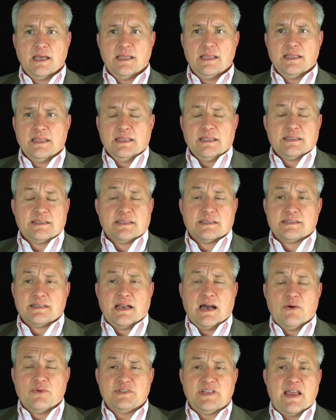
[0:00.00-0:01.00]
it doesn't
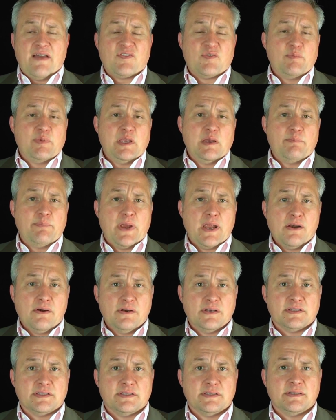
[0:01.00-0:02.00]
always have to be a
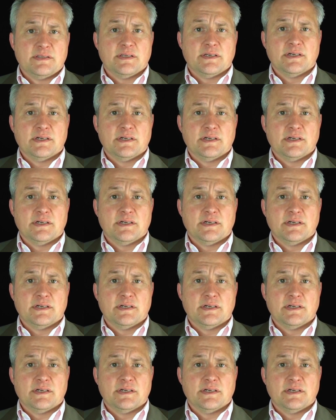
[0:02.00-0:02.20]
parent